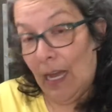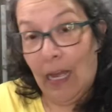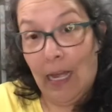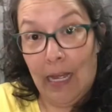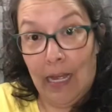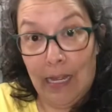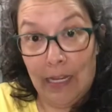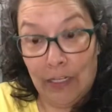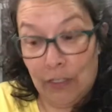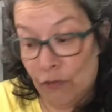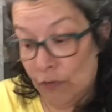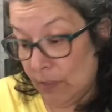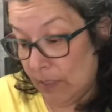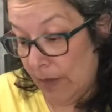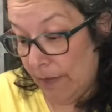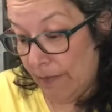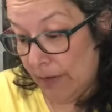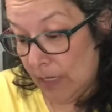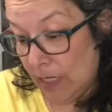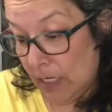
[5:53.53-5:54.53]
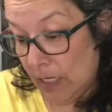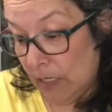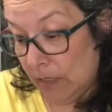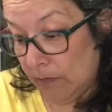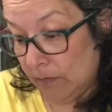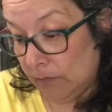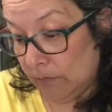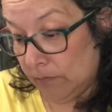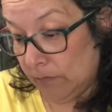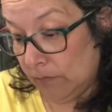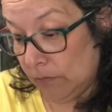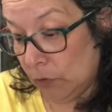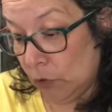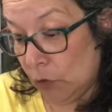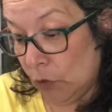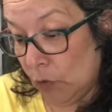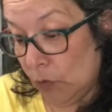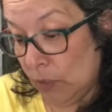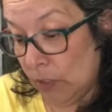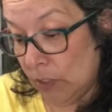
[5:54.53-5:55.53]
I use 70. So
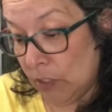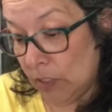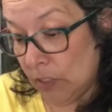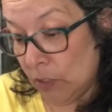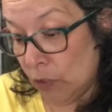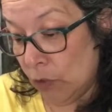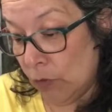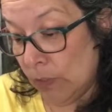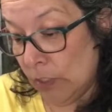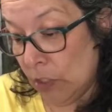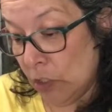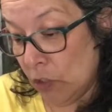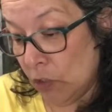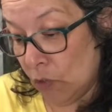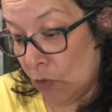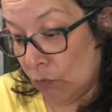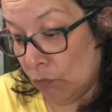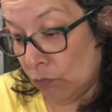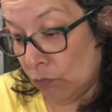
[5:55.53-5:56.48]
it just to each his own.